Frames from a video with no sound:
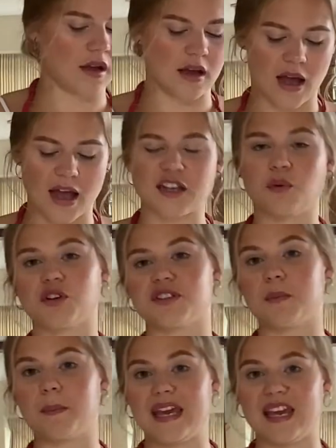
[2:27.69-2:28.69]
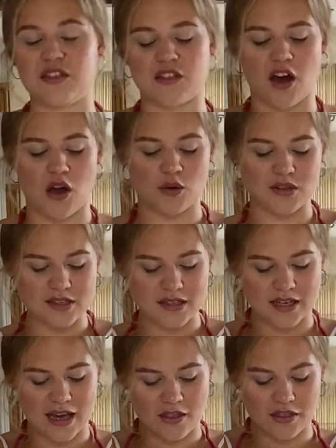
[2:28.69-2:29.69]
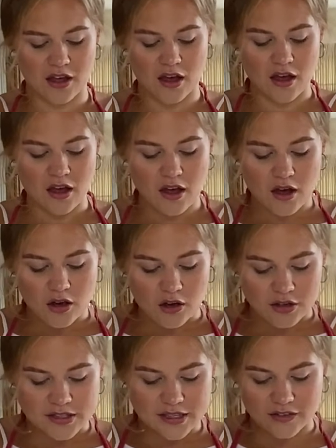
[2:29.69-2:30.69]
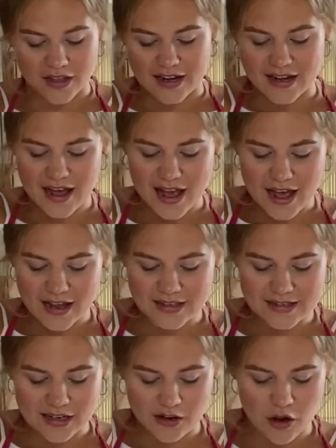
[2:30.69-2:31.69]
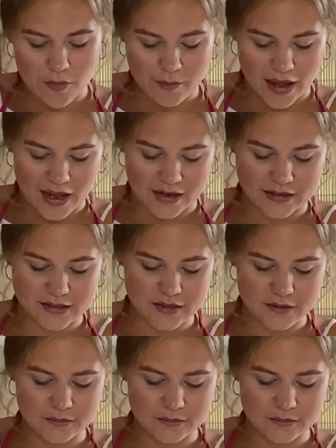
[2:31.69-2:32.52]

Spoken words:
and you want to beat those together until they're nice and combined.